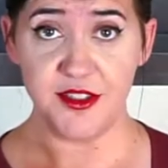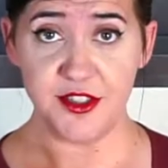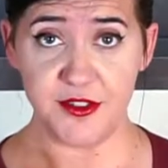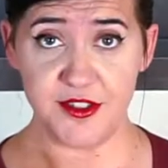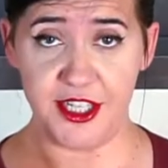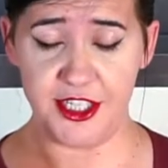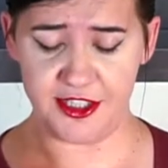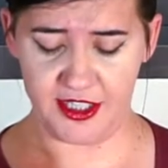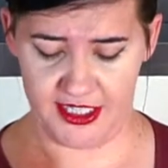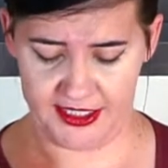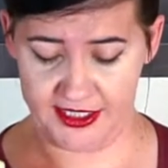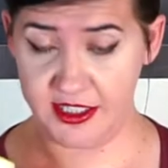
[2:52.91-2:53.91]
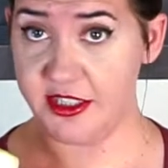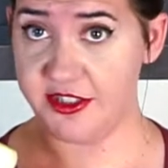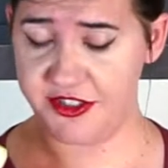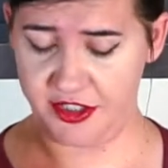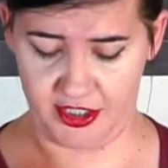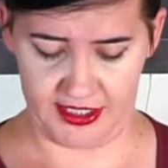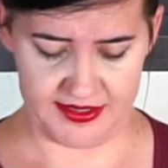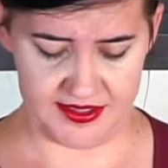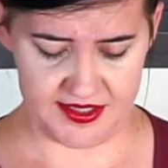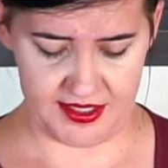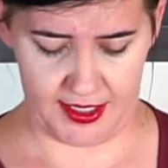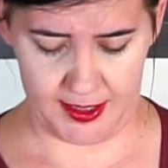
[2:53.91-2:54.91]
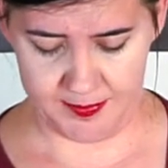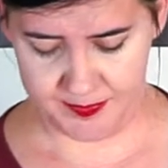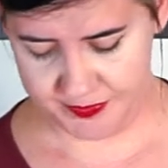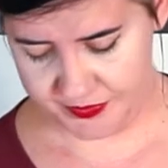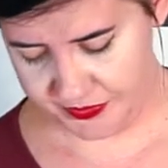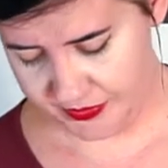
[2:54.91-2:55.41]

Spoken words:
So take your onion, starting at the top,